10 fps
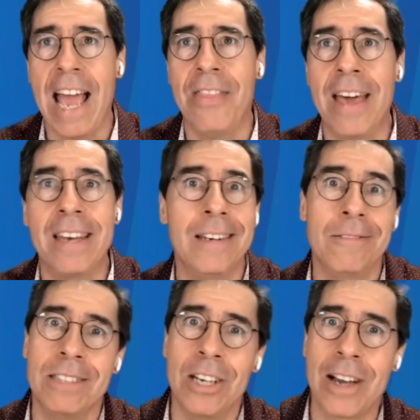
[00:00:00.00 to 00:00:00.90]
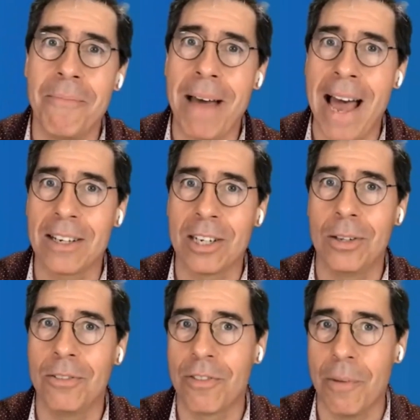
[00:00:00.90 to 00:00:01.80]
And then you come back
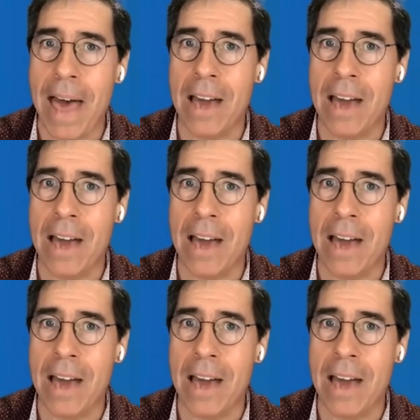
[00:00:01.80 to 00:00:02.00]
from